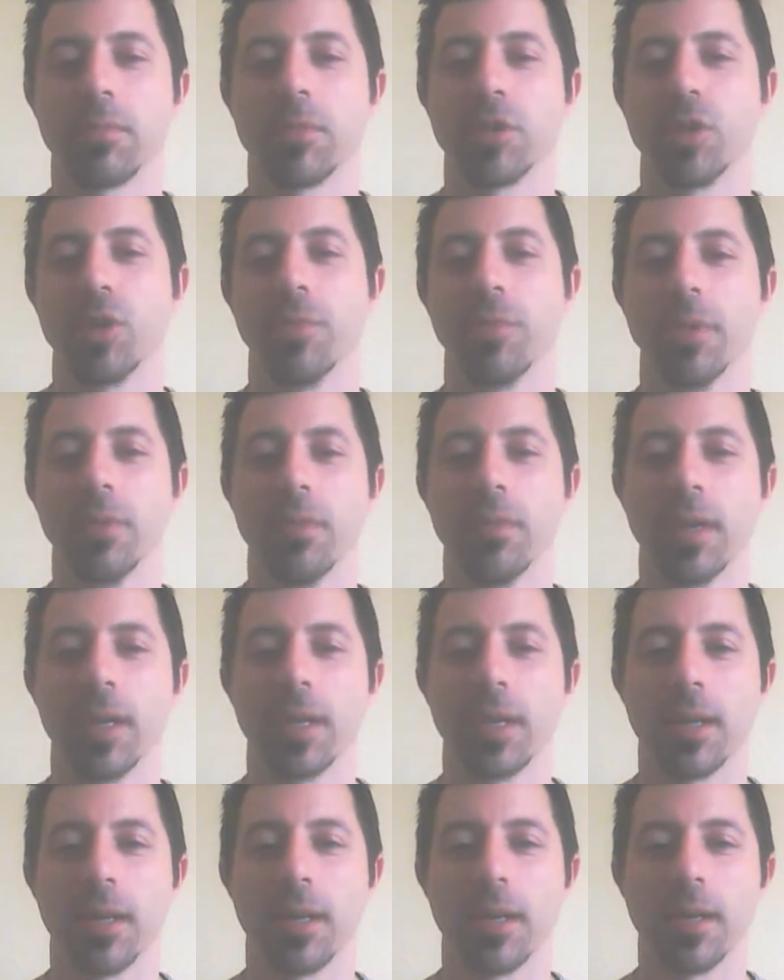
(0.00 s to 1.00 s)
stupid
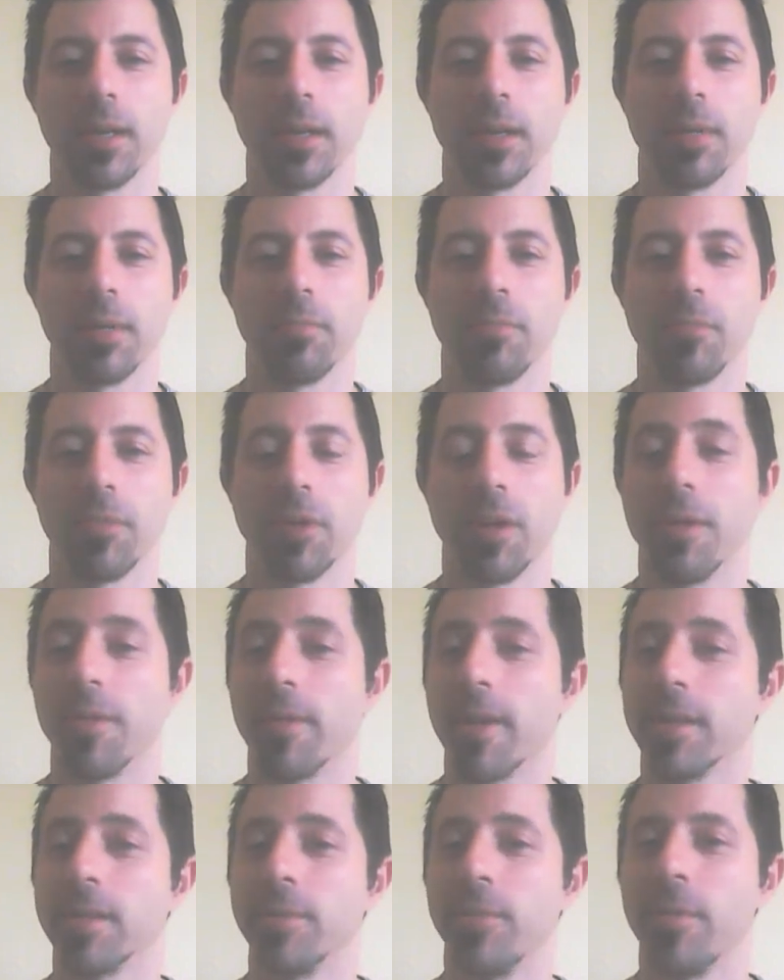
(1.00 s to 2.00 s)
like all
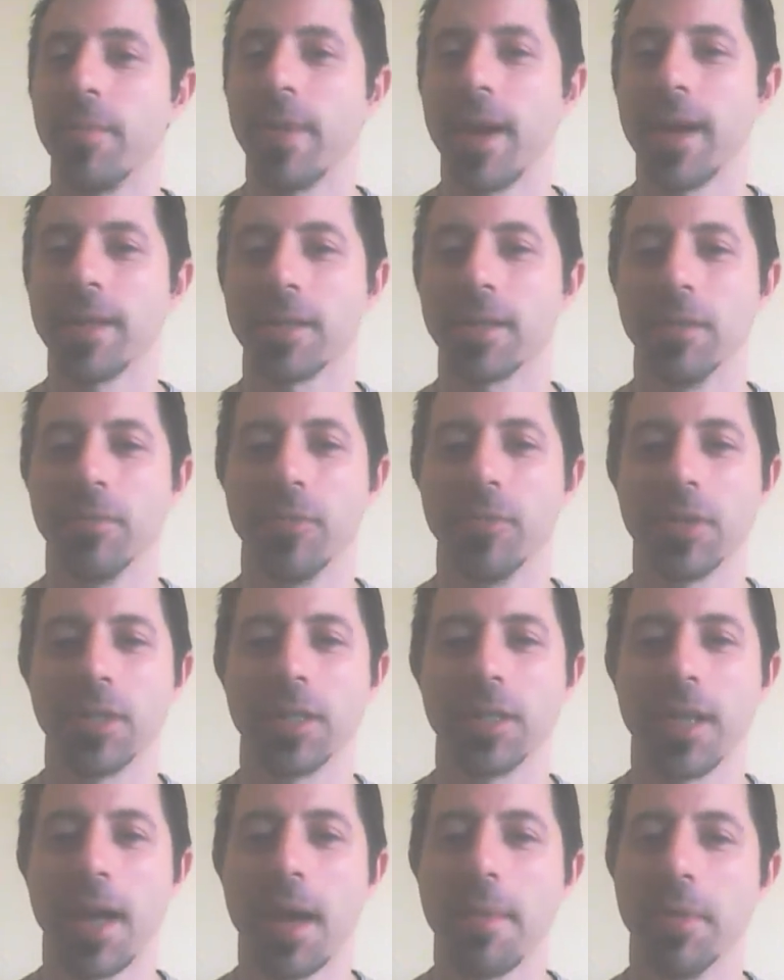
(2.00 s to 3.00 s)
their eggs in one basket, which
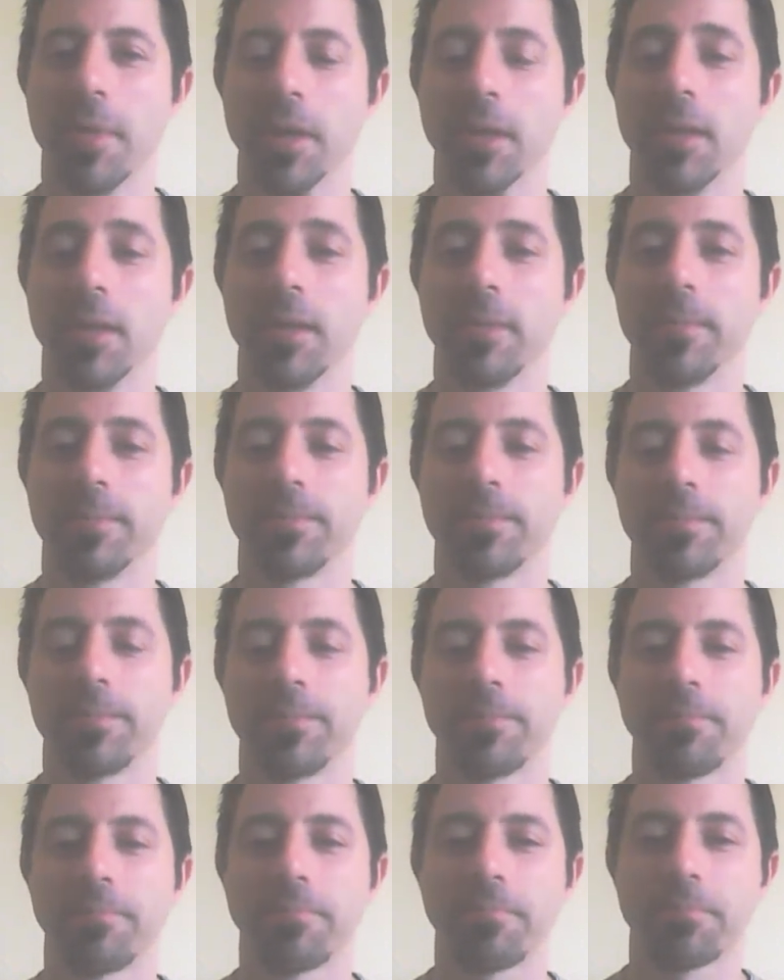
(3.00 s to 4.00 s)
has happened.
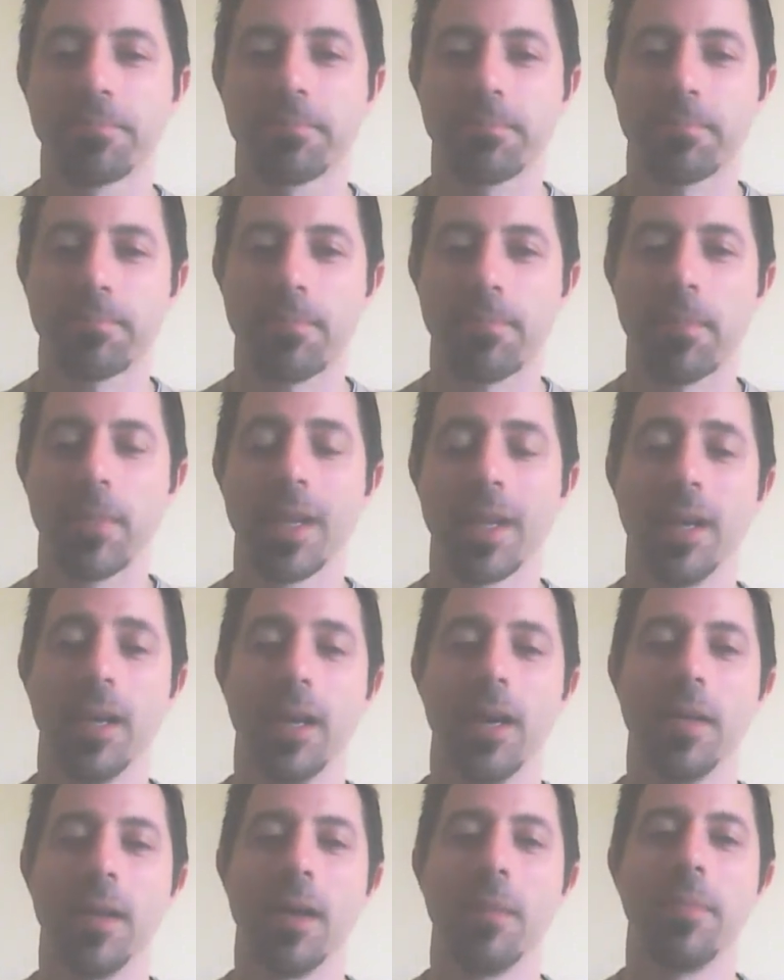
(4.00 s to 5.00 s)

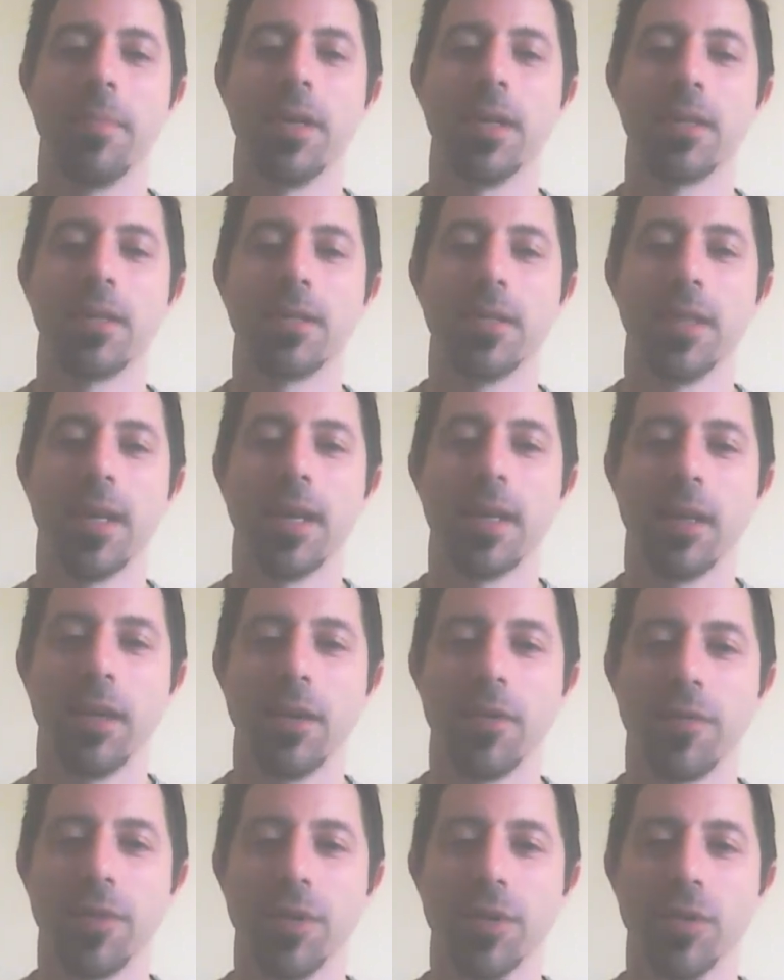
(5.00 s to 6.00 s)
That being said,
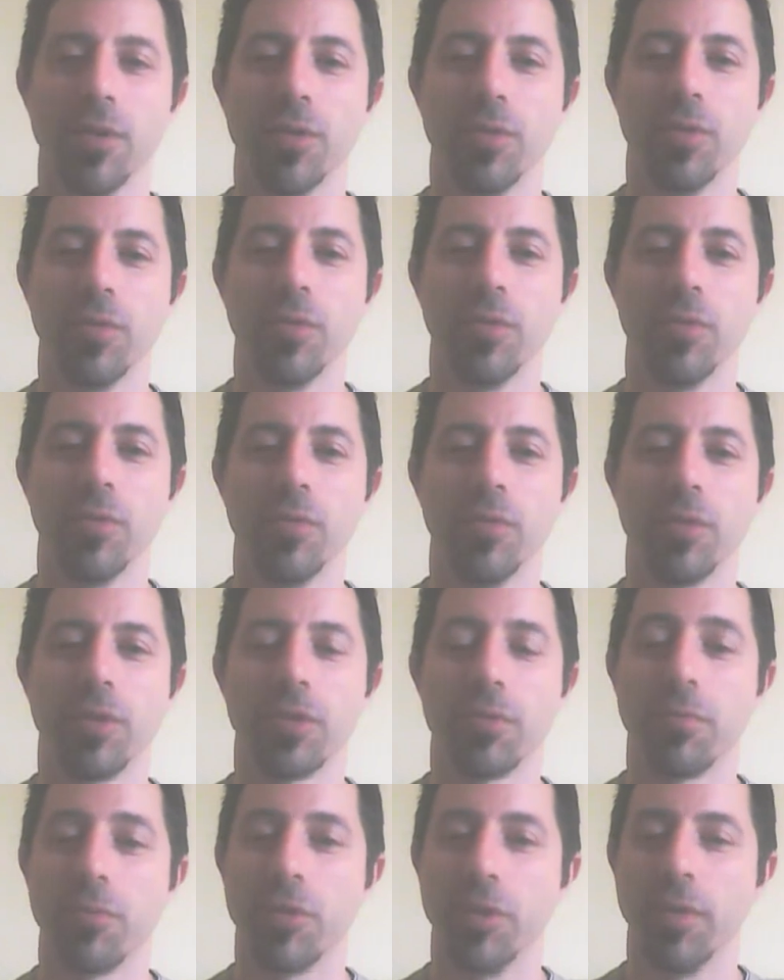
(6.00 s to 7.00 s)
if you
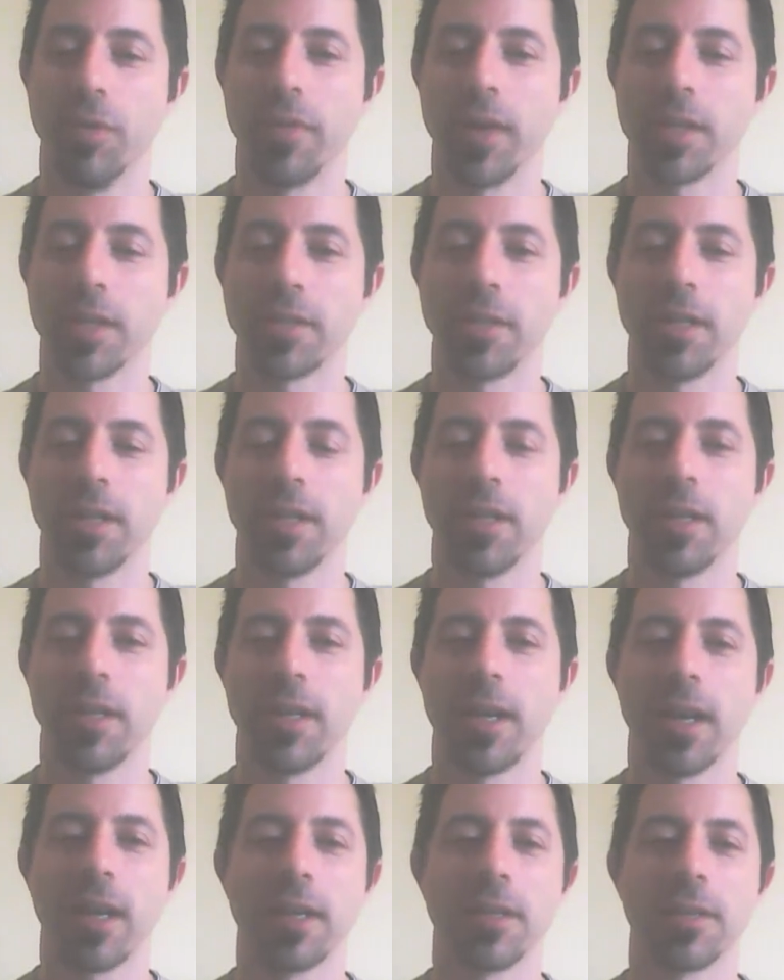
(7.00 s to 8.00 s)
do invest in an
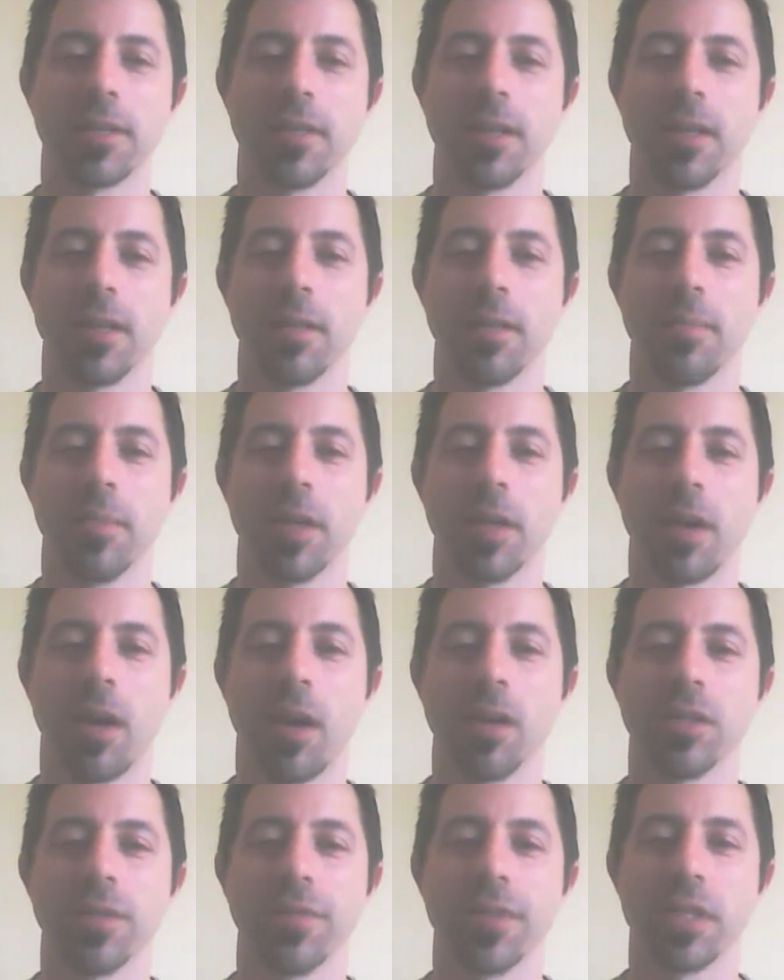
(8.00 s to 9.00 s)
index
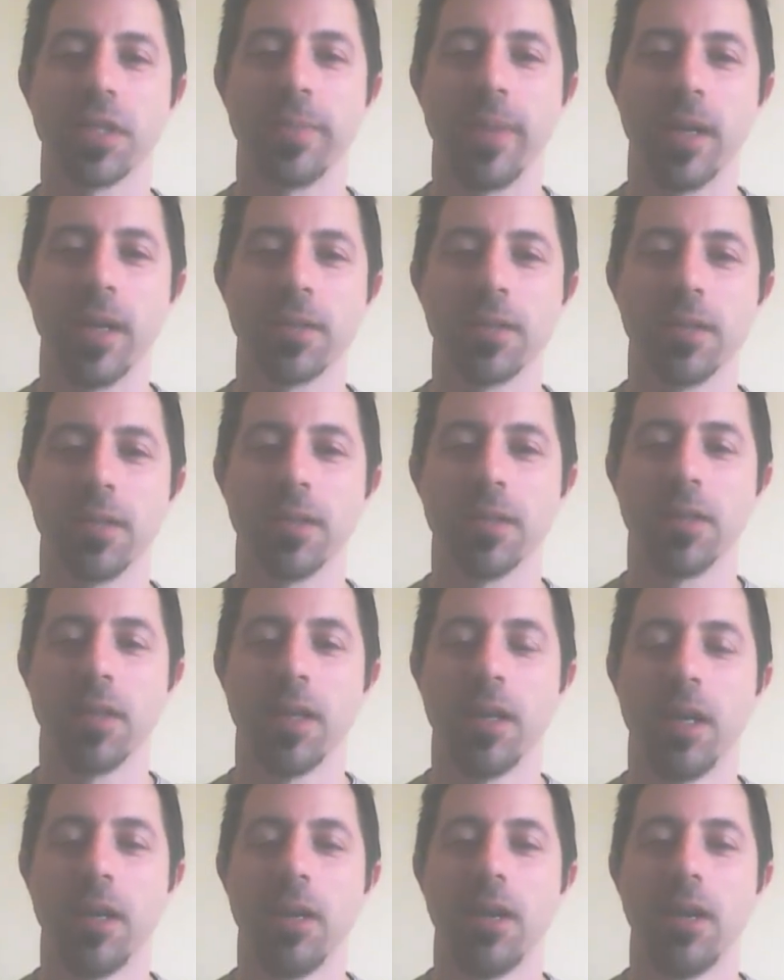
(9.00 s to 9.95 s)
because of expenses,